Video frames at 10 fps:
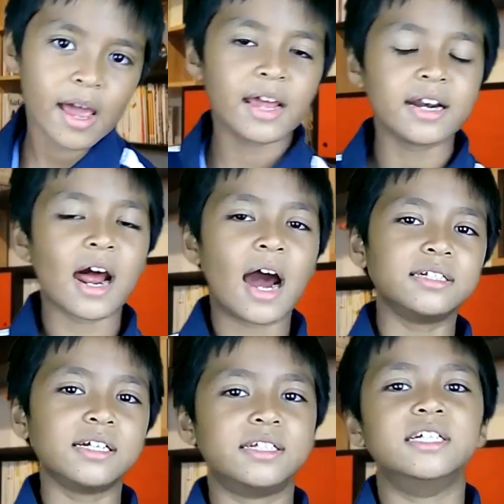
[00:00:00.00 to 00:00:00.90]
and
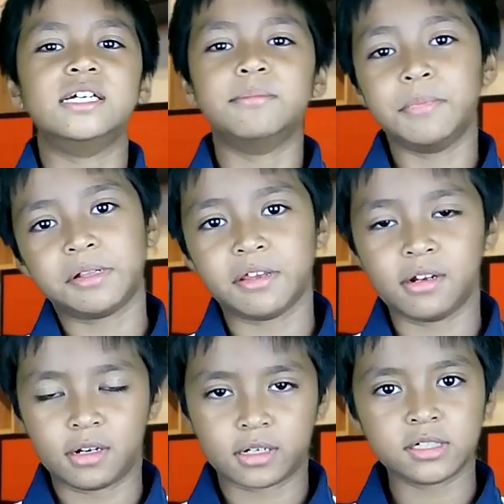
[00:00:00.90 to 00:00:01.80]
other teaching
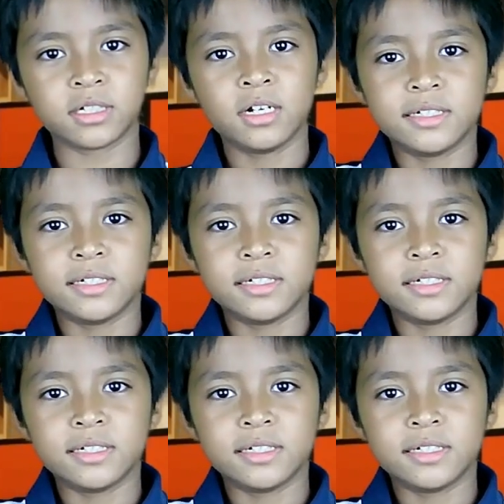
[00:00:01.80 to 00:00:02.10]
materials